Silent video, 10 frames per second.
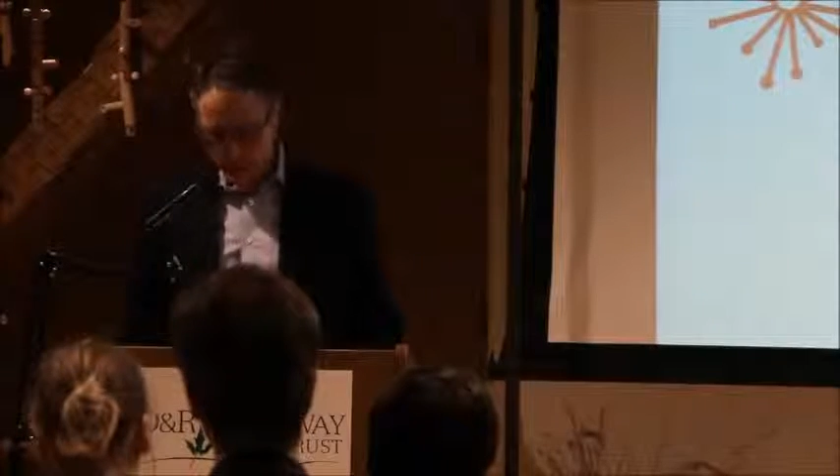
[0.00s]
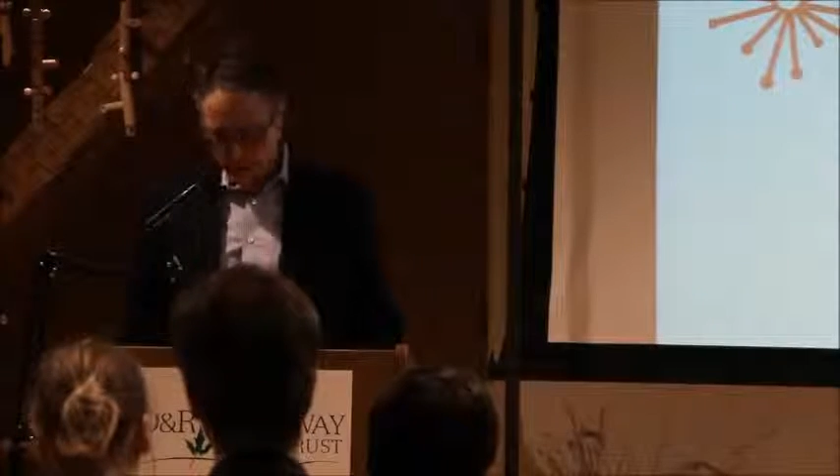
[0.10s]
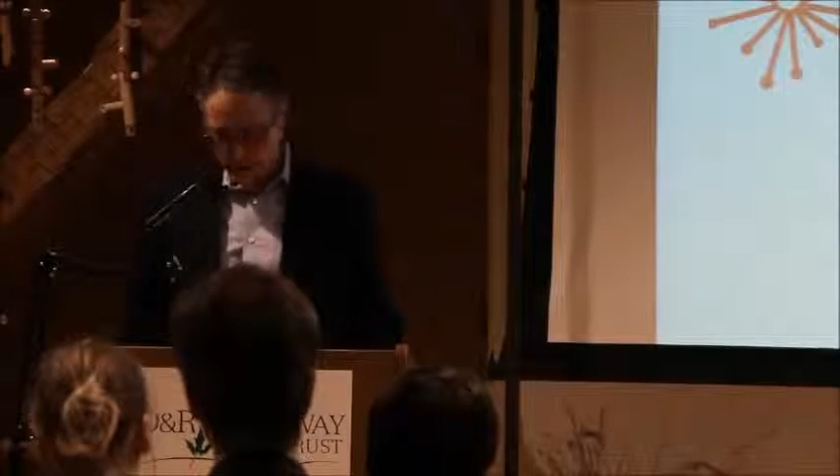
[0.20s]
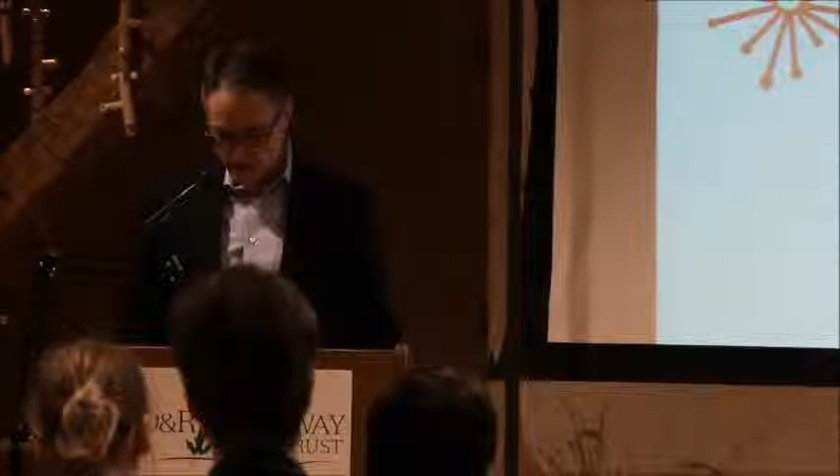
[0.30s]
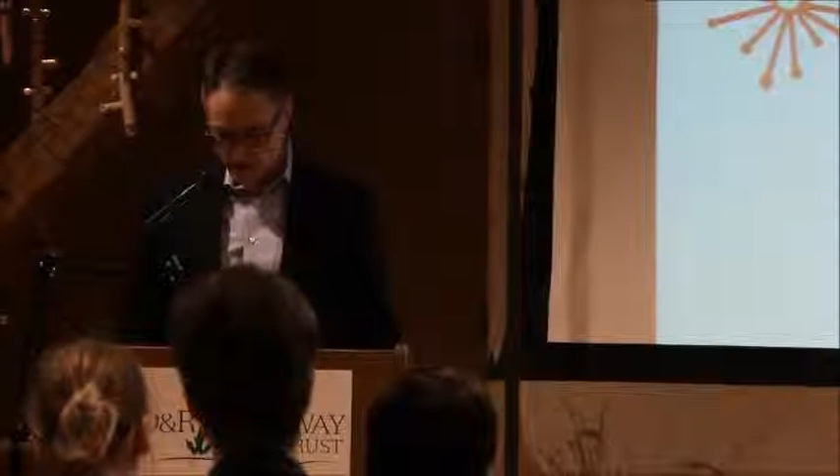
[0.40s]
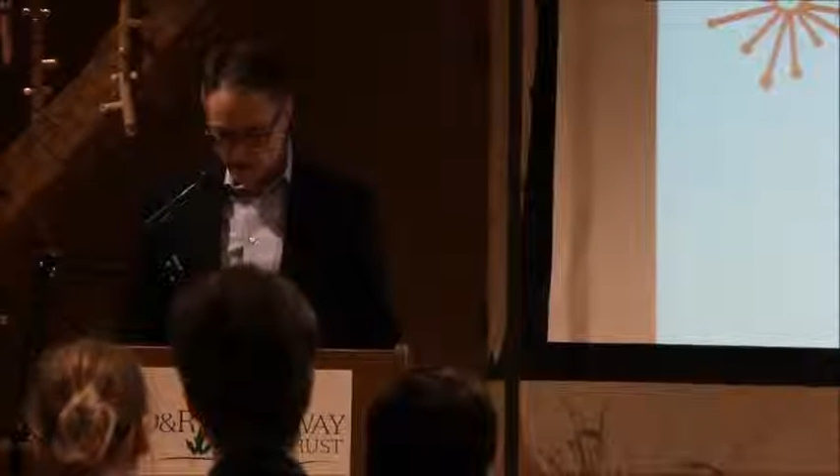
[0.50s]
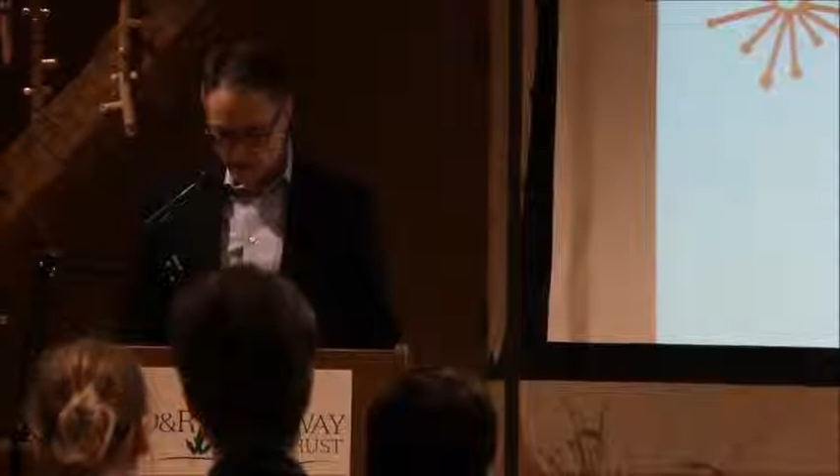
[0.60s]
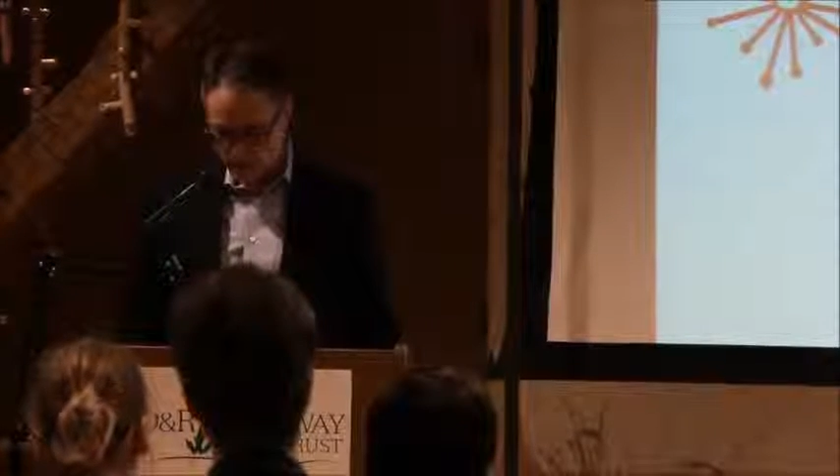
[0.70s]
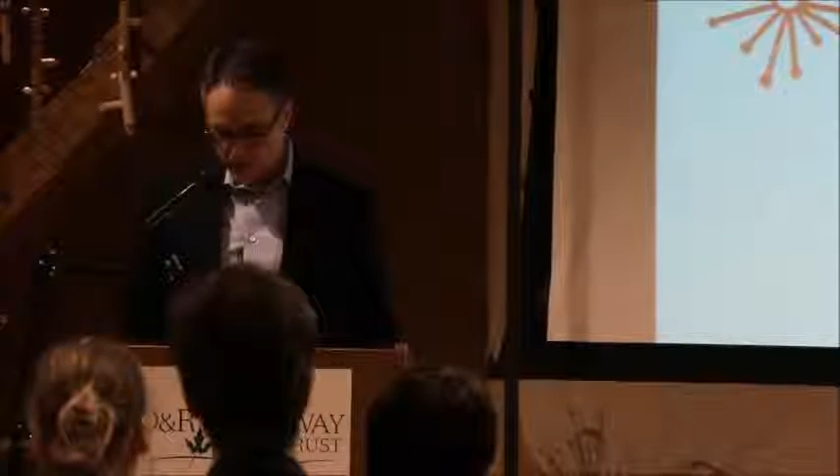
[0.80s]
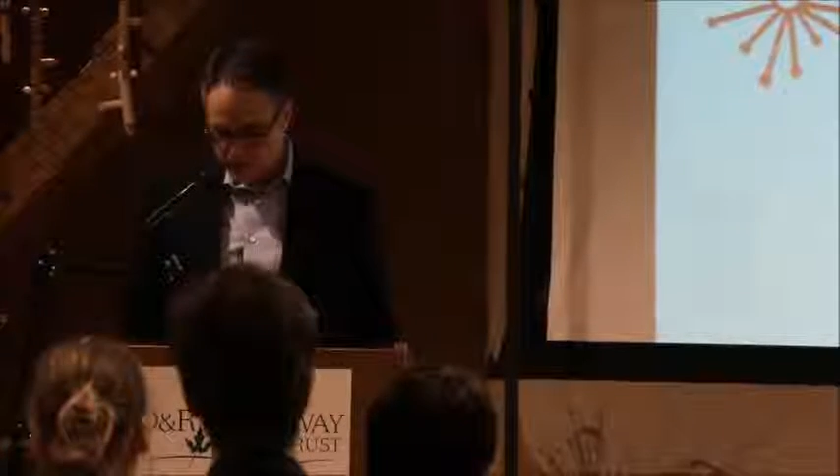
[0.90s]

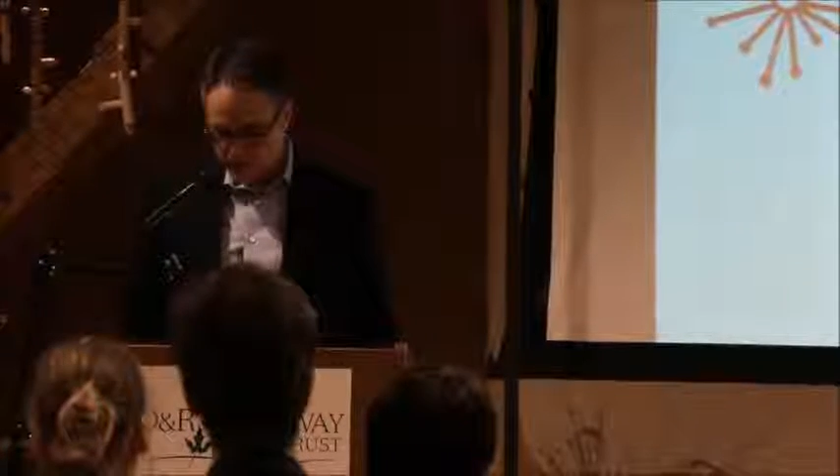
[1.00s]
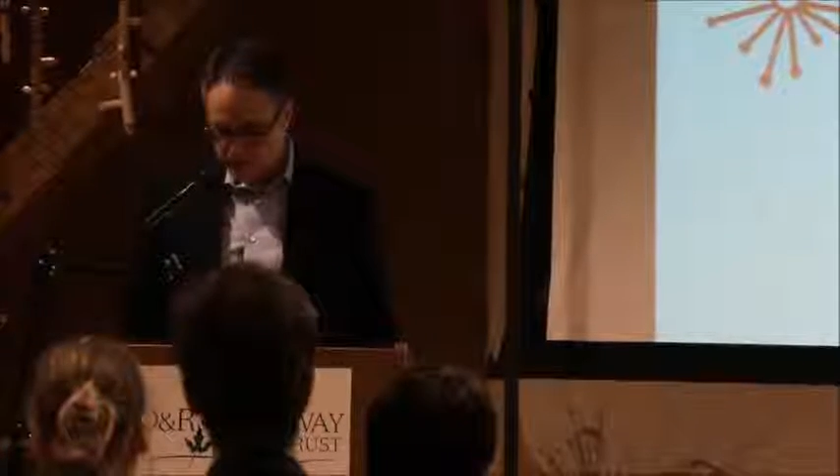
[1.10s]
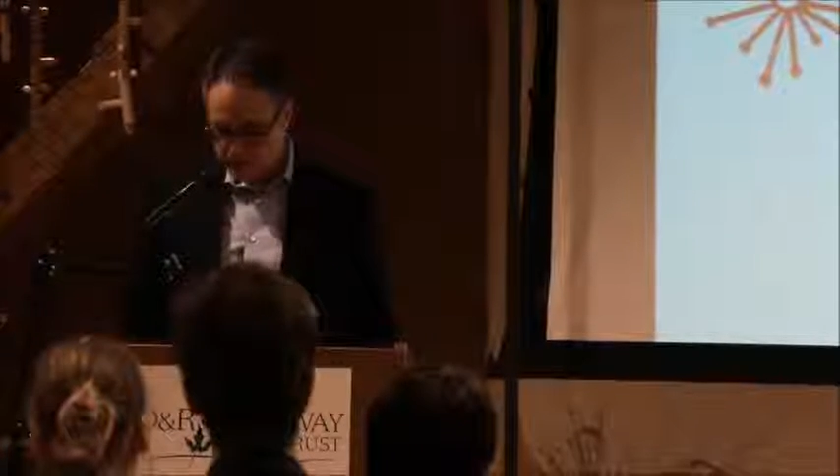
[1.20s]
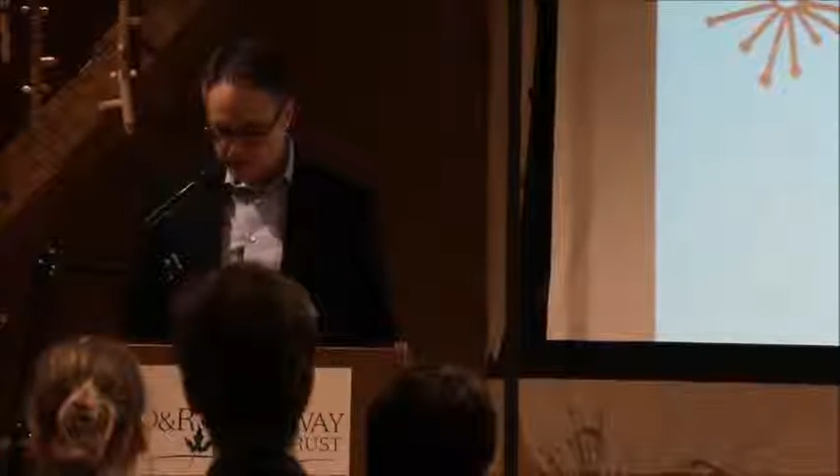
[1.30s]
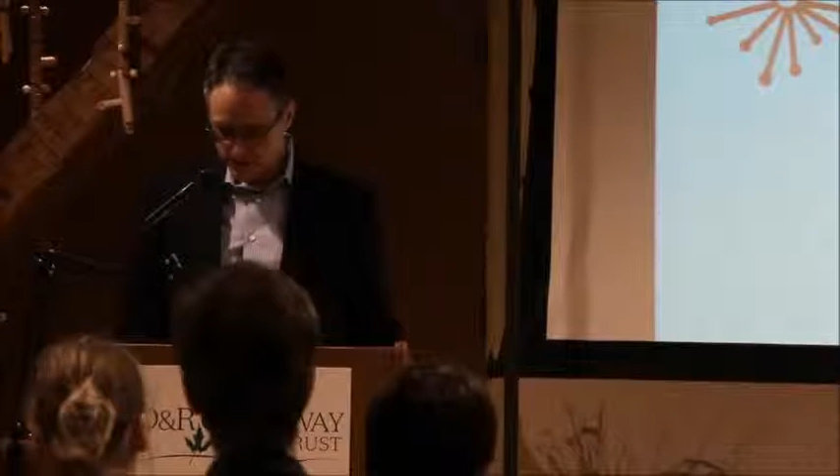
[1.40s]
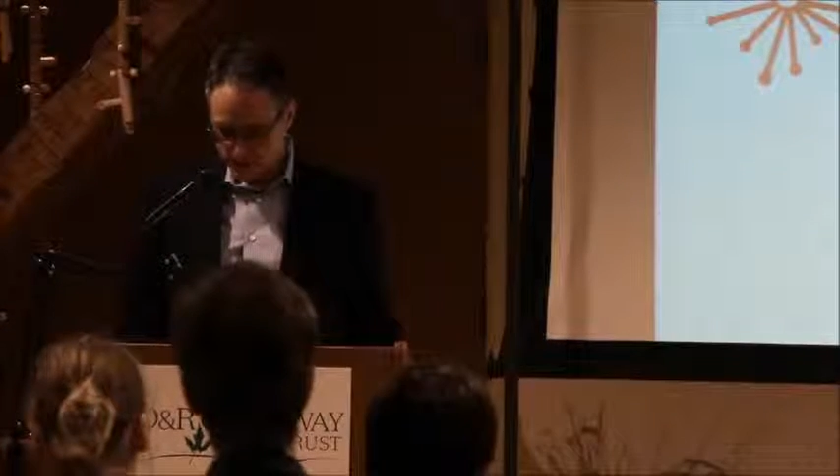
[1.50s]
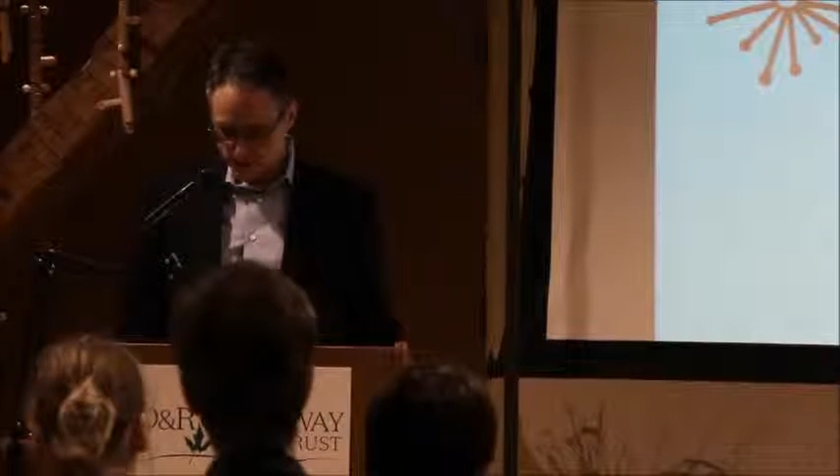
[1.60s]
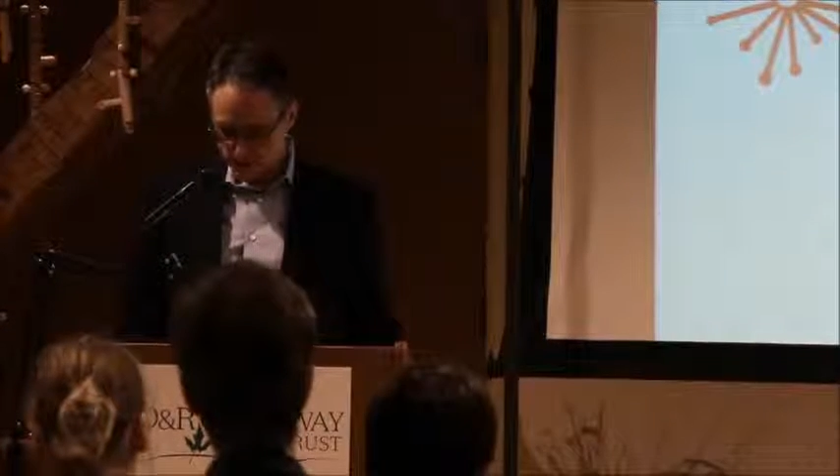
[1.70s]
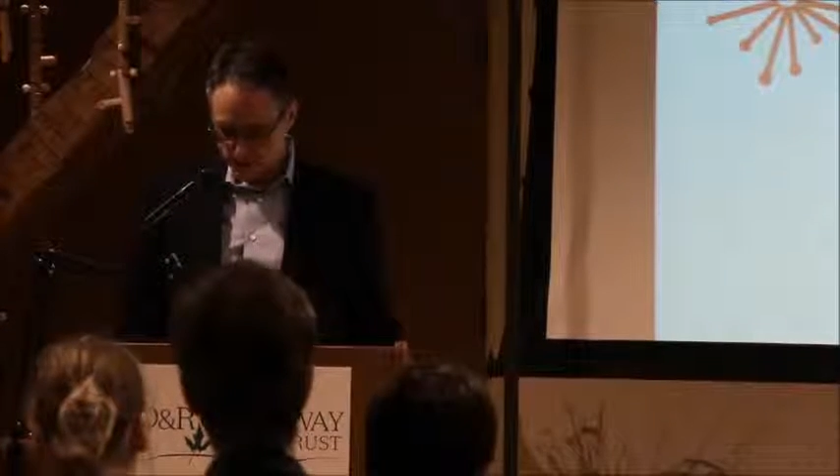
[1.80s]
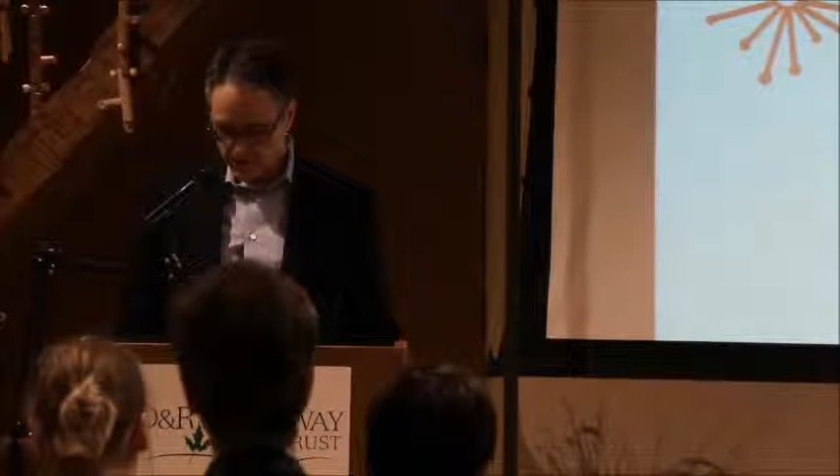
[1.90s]
right up until the
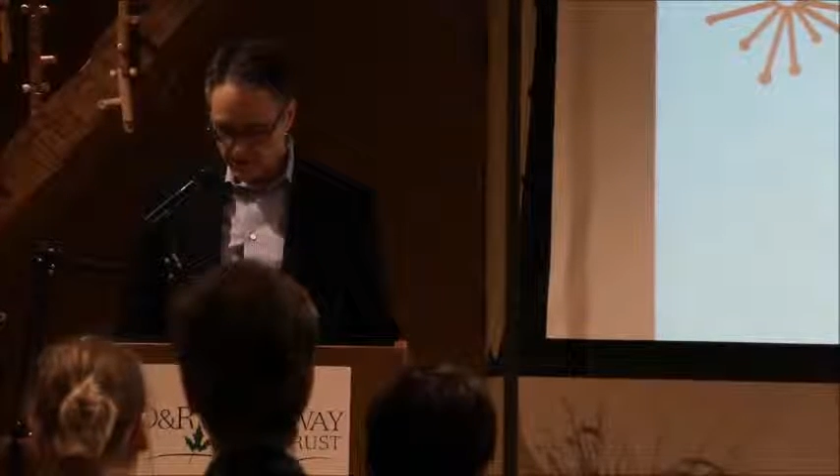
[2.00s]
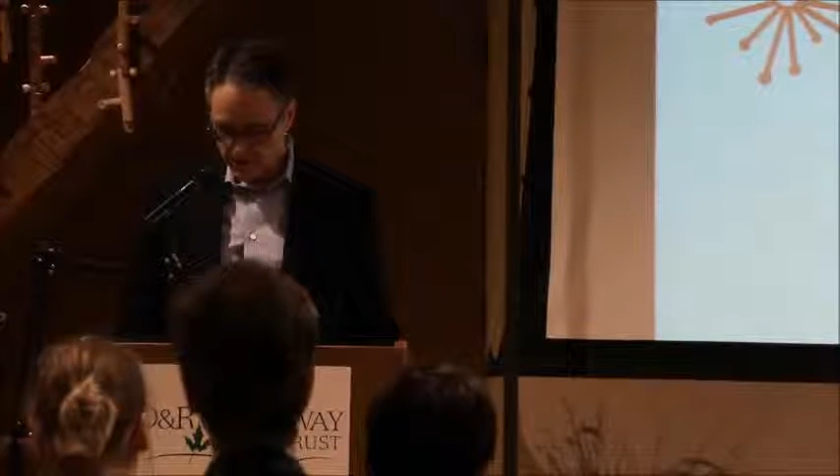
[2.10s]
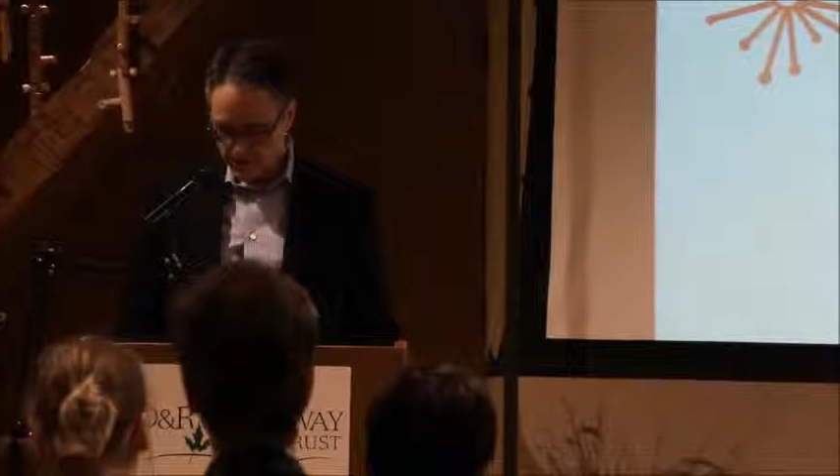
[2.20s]
point